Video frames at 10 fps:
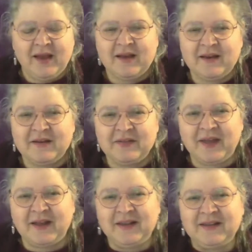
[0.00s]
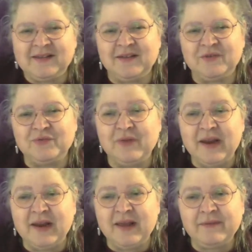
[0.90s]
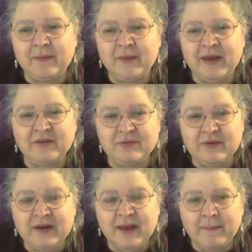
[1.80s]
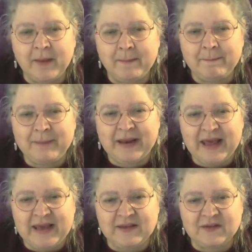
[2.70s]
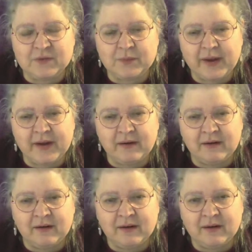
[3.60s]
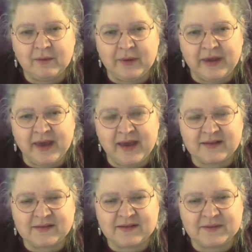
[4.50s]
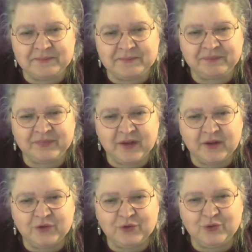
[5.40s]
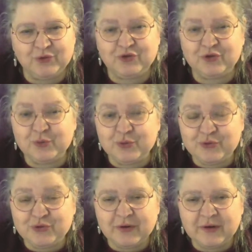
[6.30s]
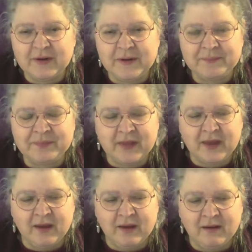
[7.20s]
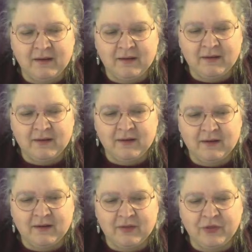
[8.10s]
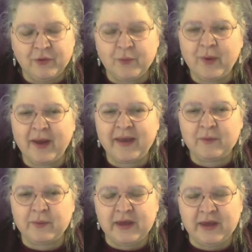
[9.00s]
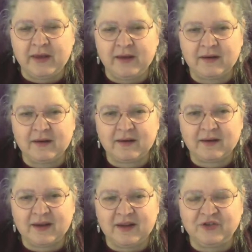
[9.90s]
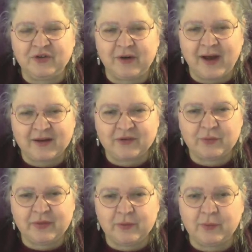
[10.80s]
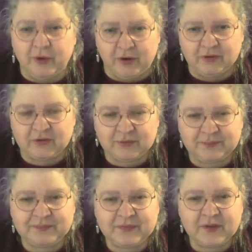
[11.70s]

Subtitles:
That it's really, for me, it's really a place where we get to choose the way we interact with the world.